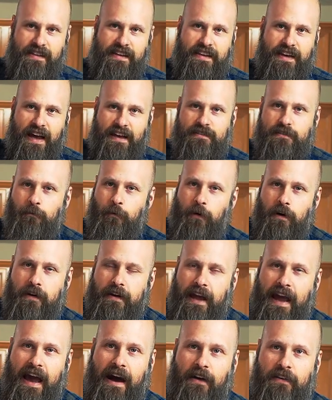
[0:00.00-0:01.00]
the
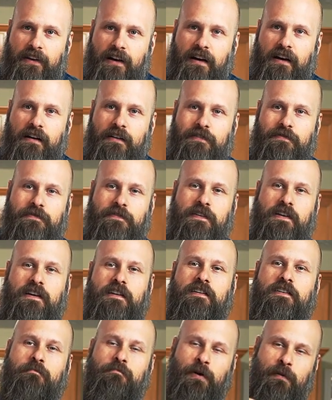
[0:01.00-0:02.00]
guesswork out of
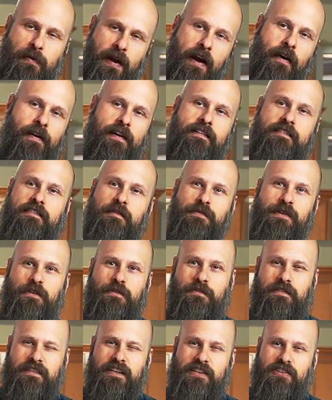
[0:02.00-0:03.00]
preparing some of
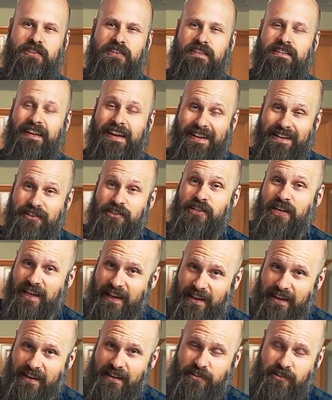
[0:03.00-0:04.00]
those dishes like
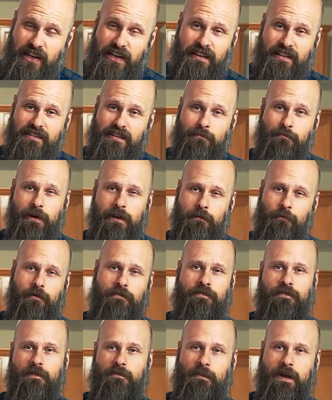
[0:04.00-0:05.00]
chicken. Chicken's a big one
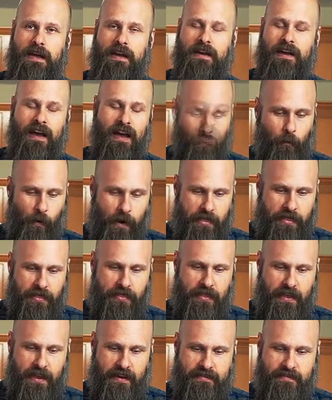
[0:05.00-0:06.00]
for me. With
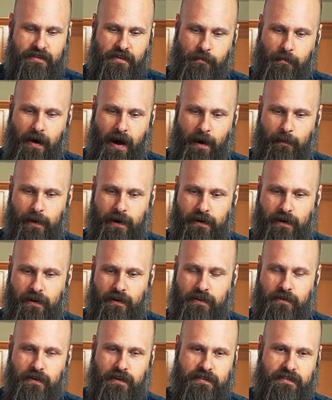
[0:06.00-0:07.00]
this
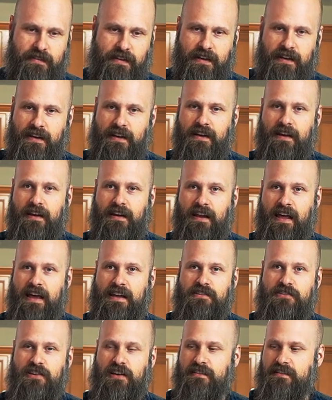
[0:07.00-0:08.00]
thermometer, you can stick it in
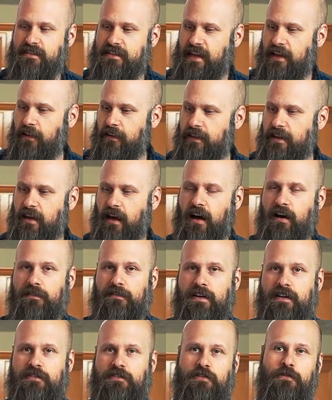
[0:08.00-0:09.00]
and just tell the
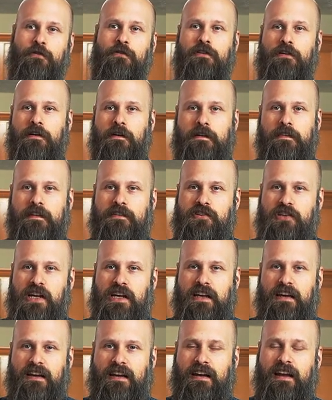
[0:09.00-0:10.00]
oven to cook the
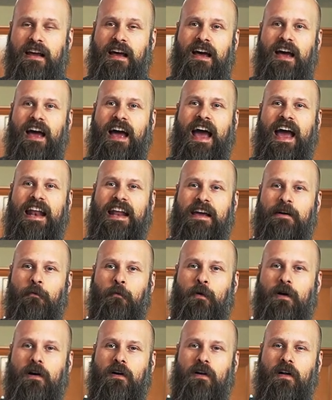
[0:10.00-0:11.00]
chicken, and it
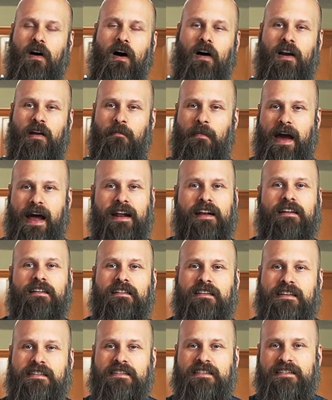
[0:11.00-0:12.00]
will
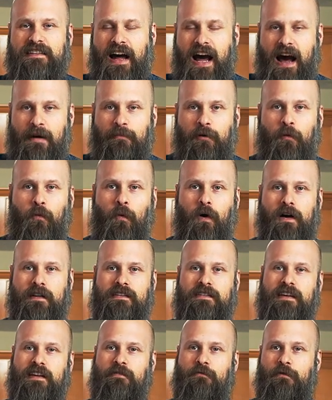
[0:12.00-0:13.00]
automatically stop
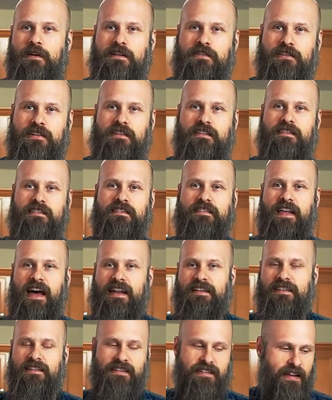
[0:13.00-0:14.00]
once it reaches
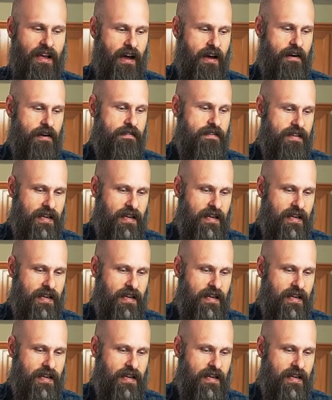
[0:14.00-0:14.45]
that desired